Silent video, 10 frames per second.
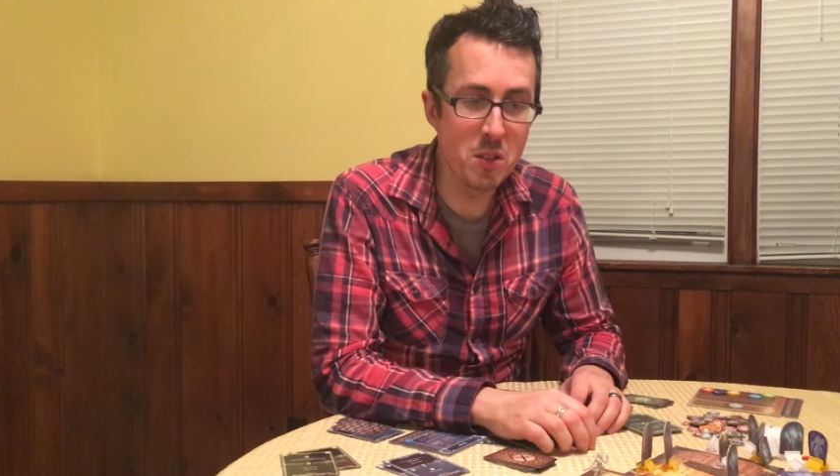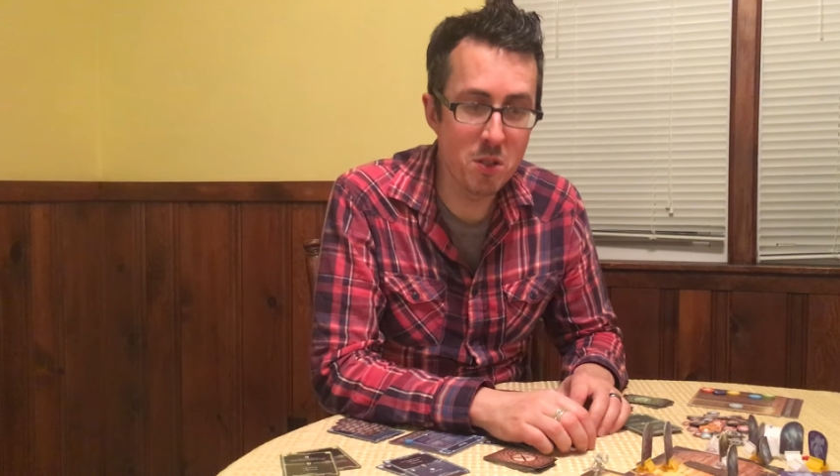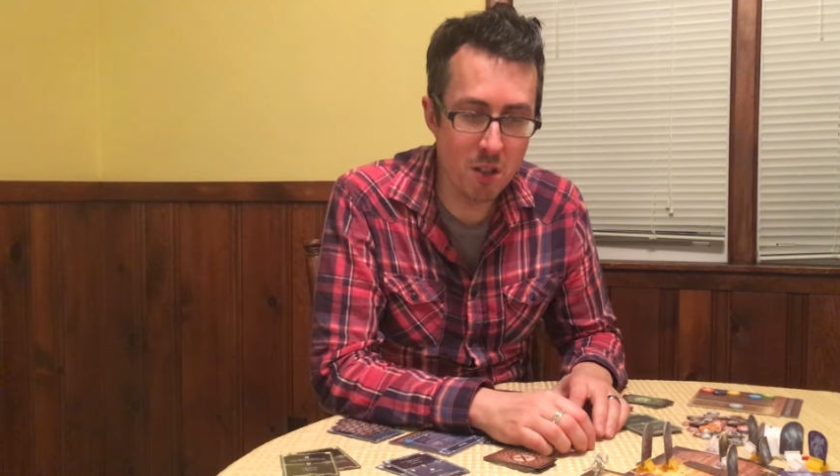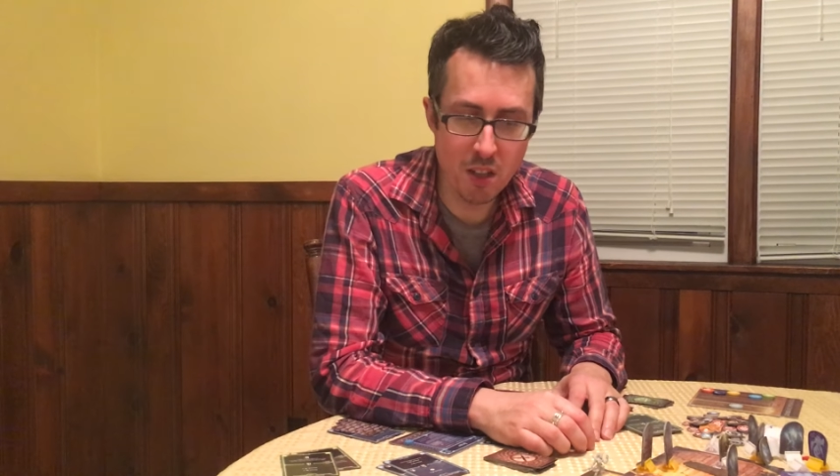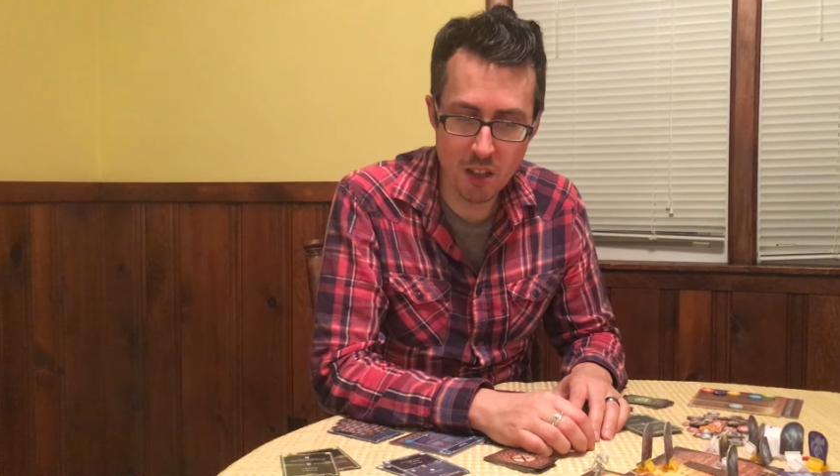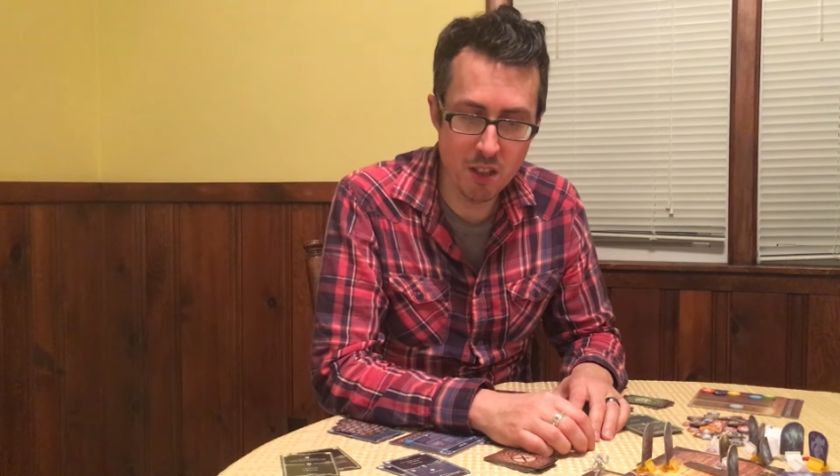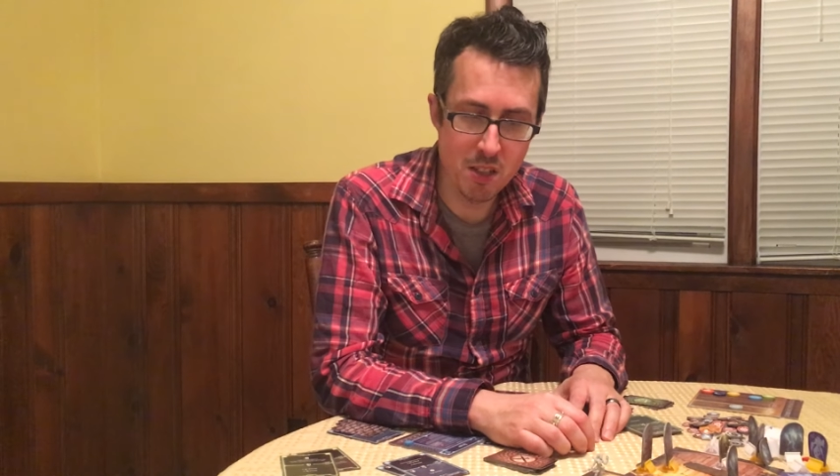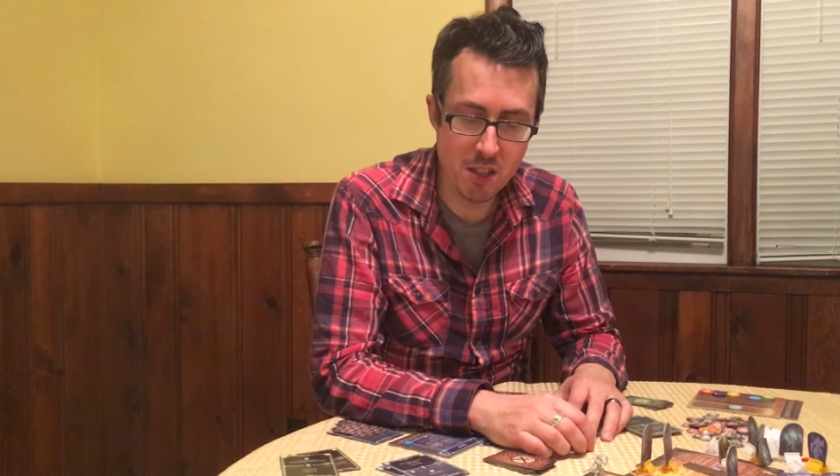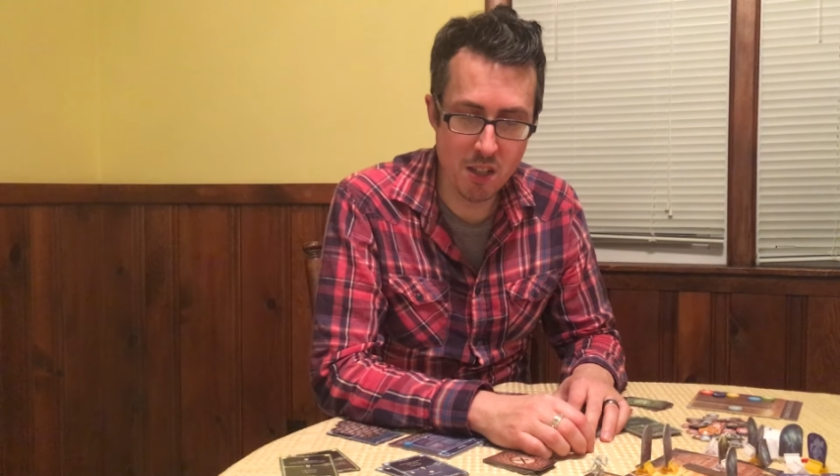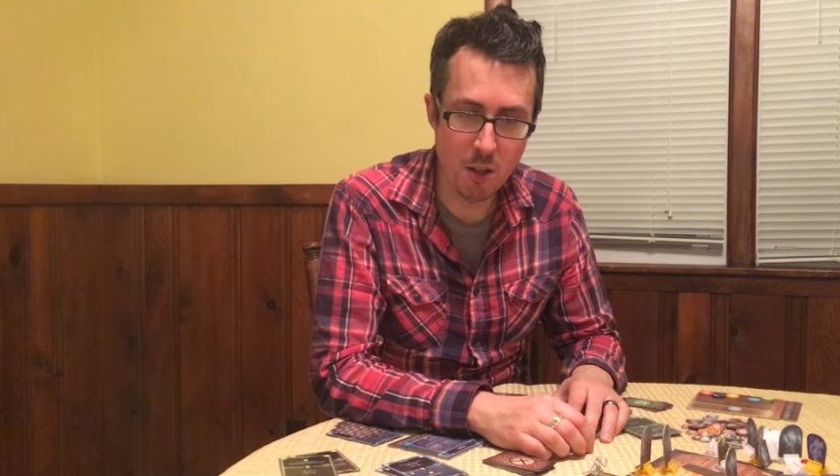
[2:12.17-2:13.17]
Is there anything
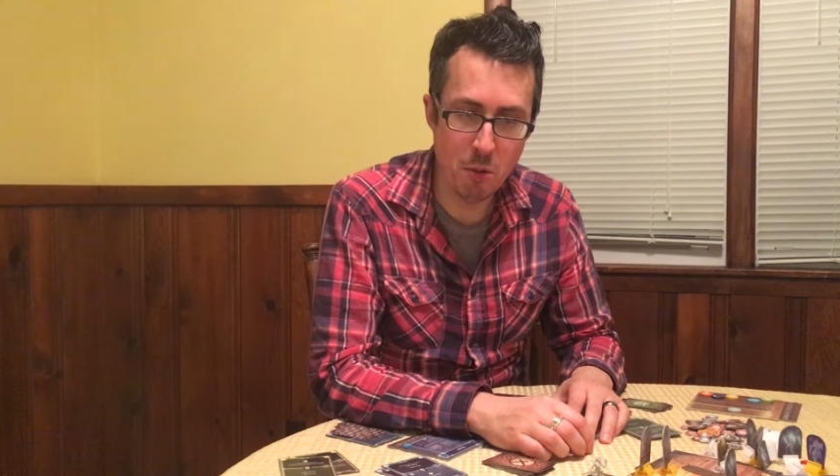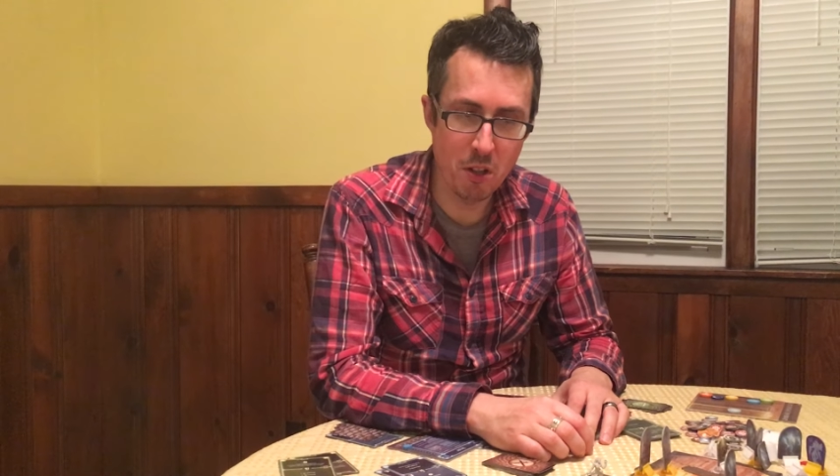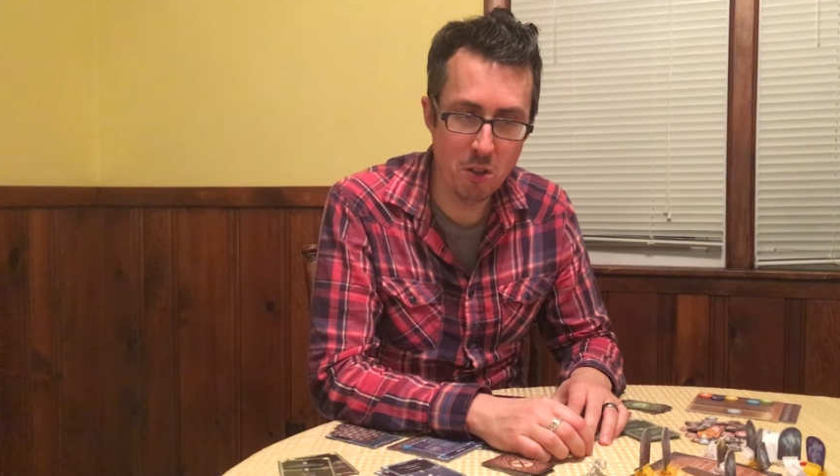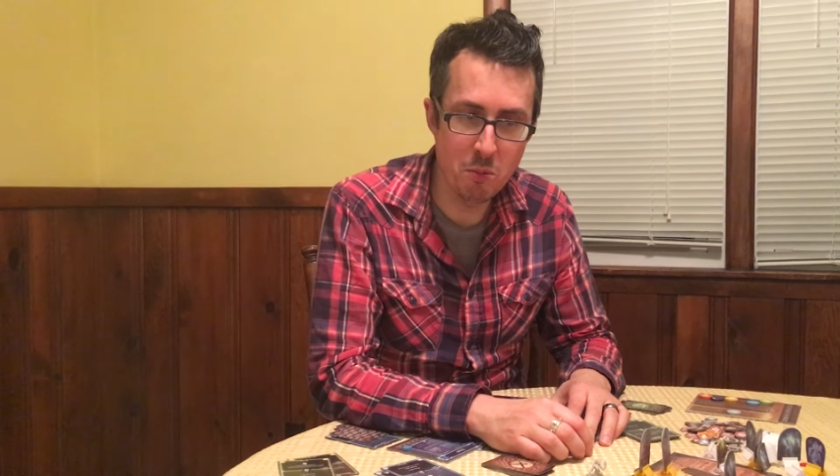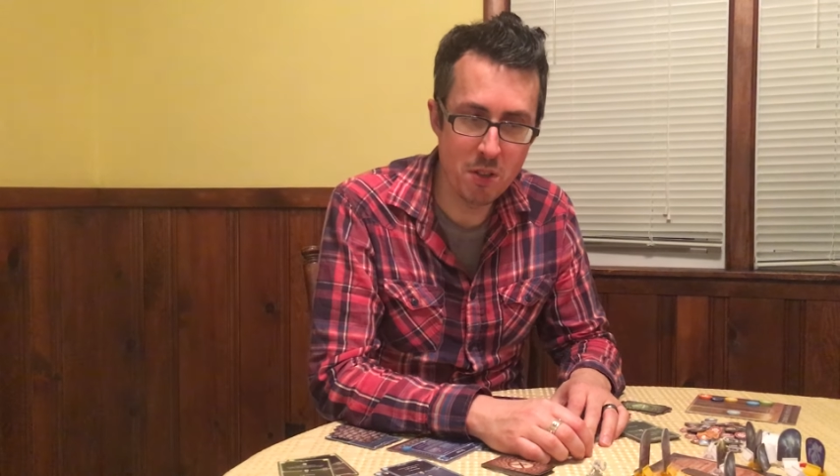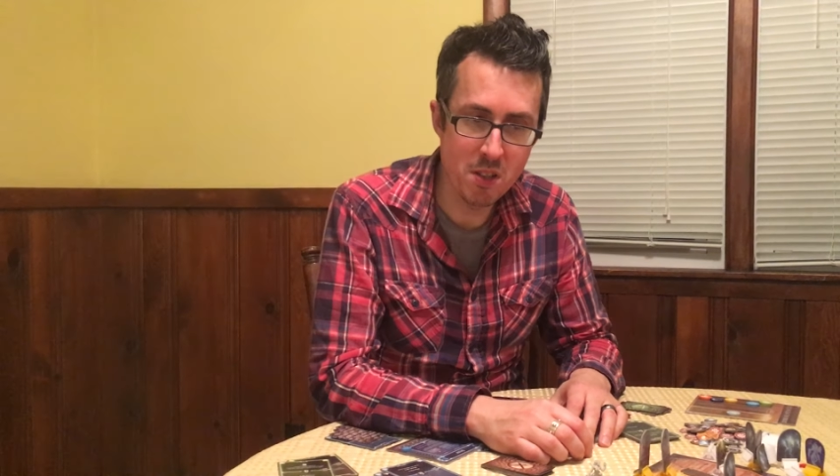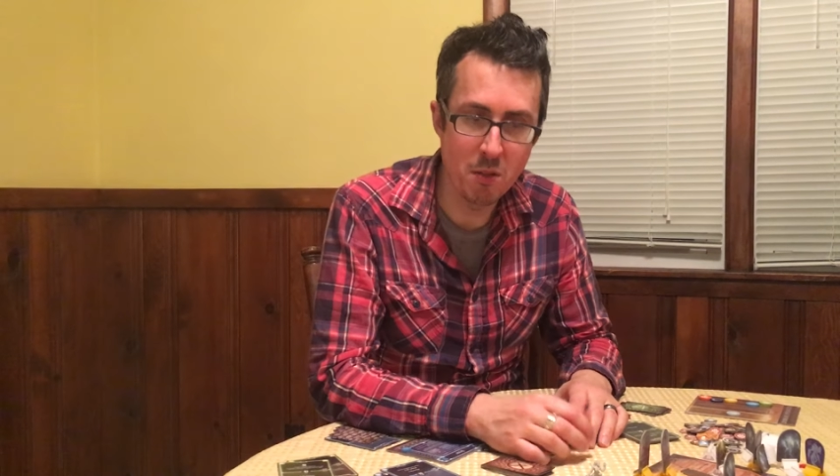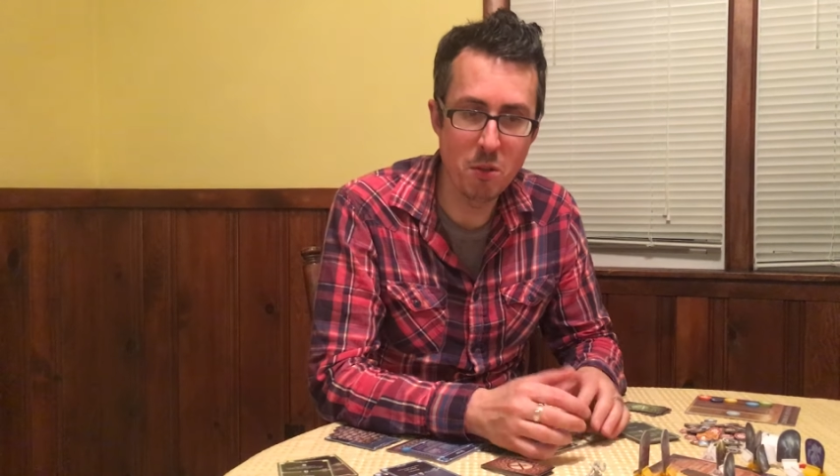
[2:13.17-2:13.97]
else to say about humans?